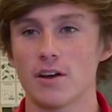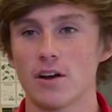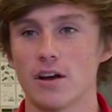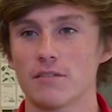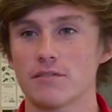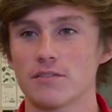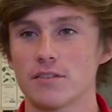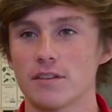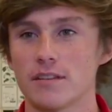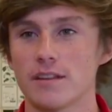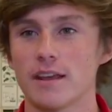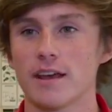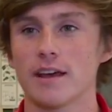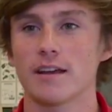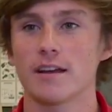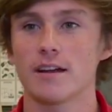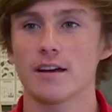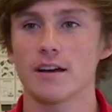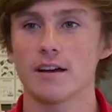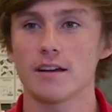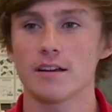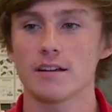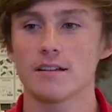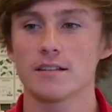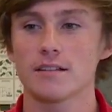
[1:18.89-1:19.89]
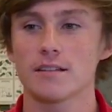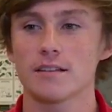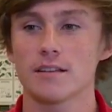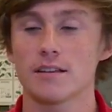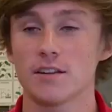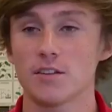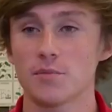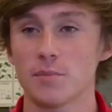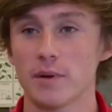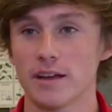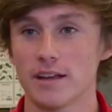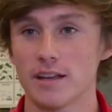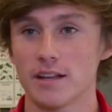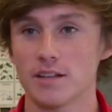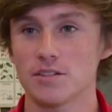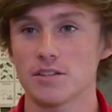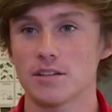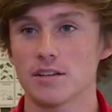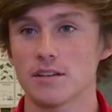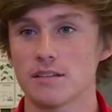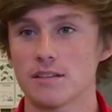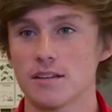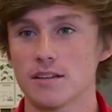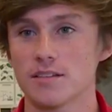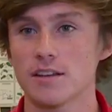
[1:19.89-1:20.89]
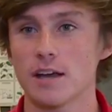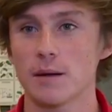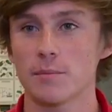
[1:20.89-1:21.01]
often that uh, kids my age get this